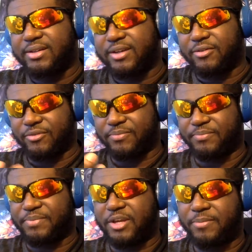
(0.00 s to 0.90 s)
Now,
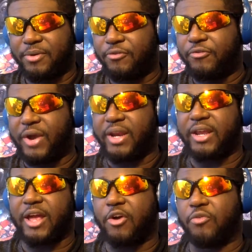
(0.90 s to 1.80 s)
people
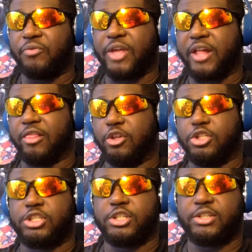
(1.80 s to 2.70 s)
finding out that
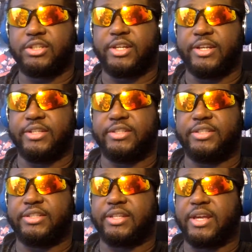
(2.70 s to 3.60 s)
Luchist
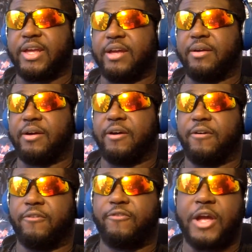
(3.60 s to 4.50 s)
is
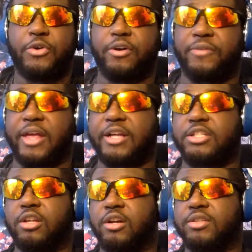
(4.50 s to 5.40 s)
a founder of the
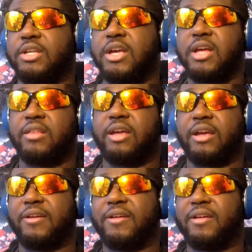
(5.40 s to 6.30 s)
X-Laws,
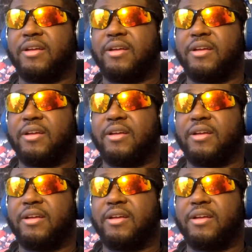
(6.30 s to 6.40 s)
like,